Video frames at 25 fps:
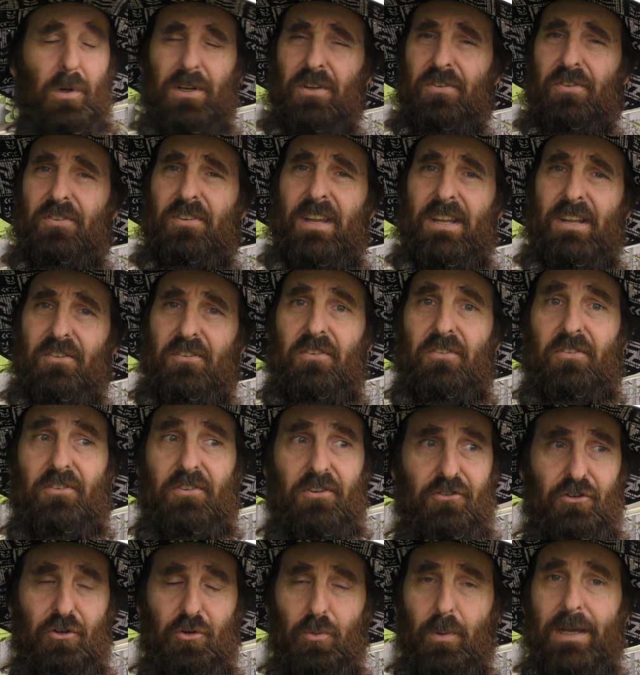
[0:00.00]
want to
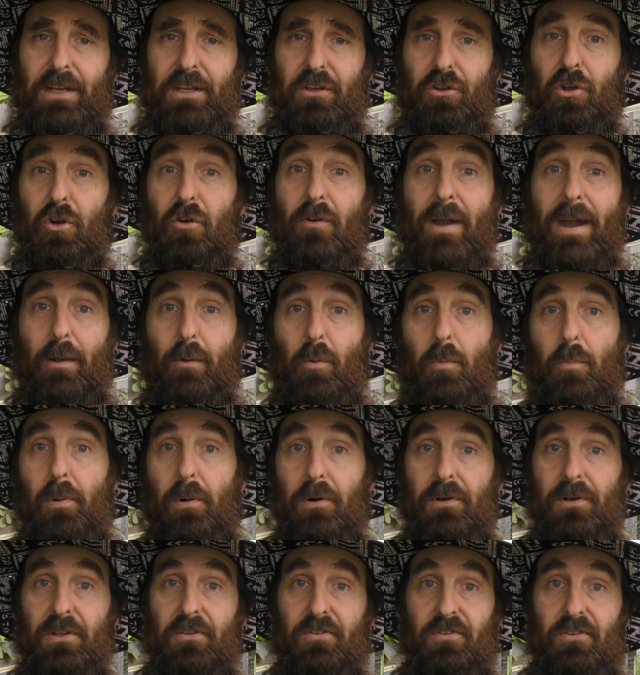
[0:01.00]
situate your
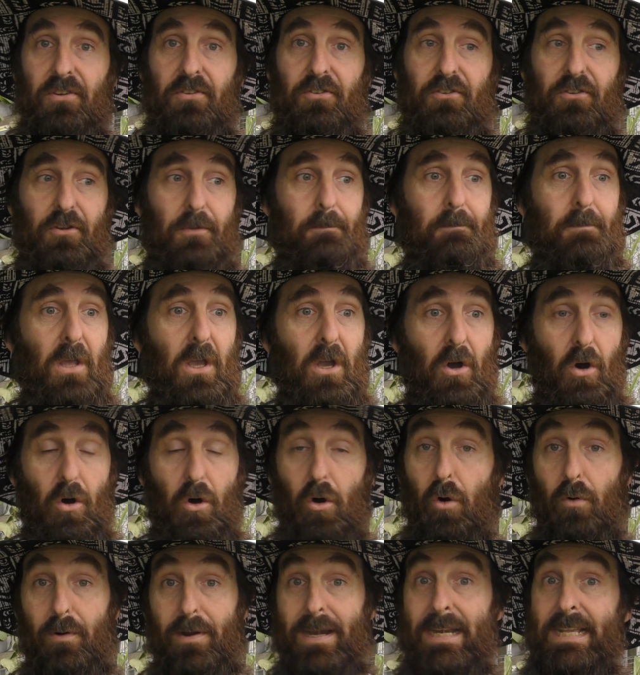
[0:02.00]
aquaponic system
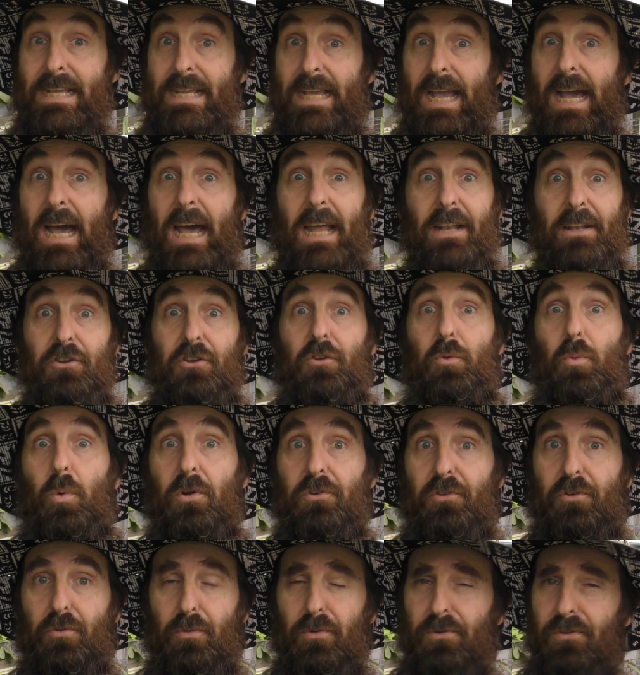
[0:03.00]
or any garden you
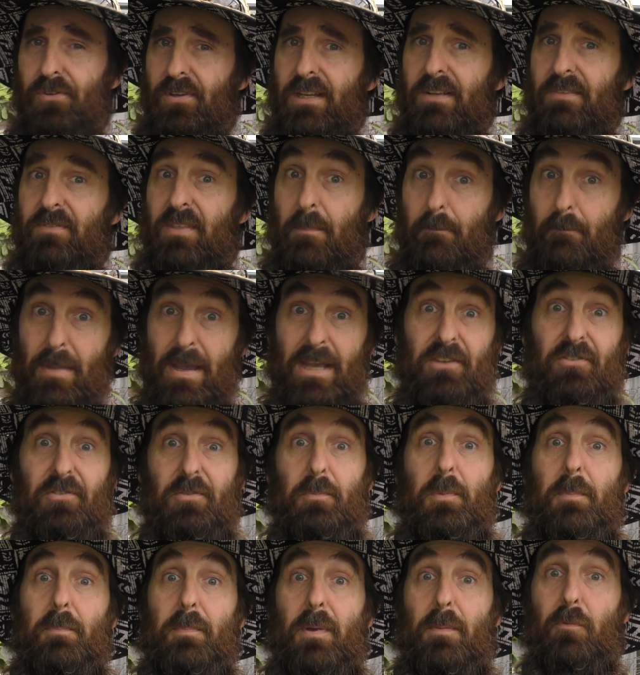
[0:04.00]
want to receive the
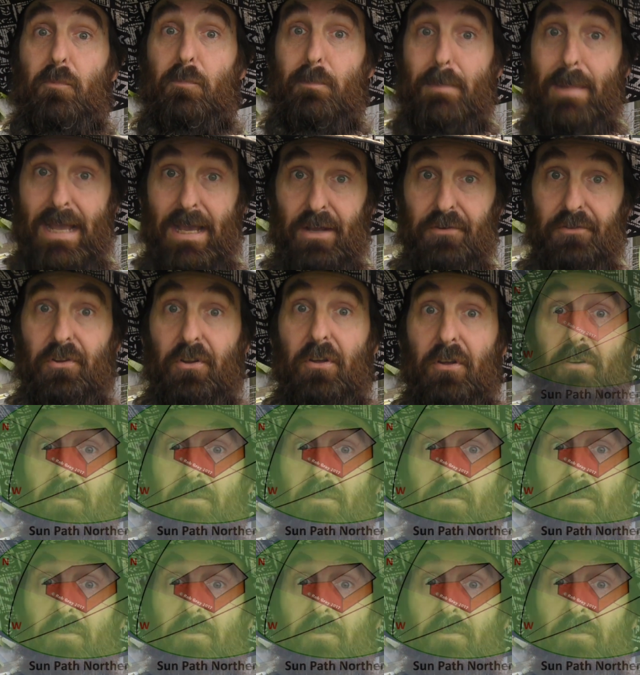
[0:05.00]
maximum amount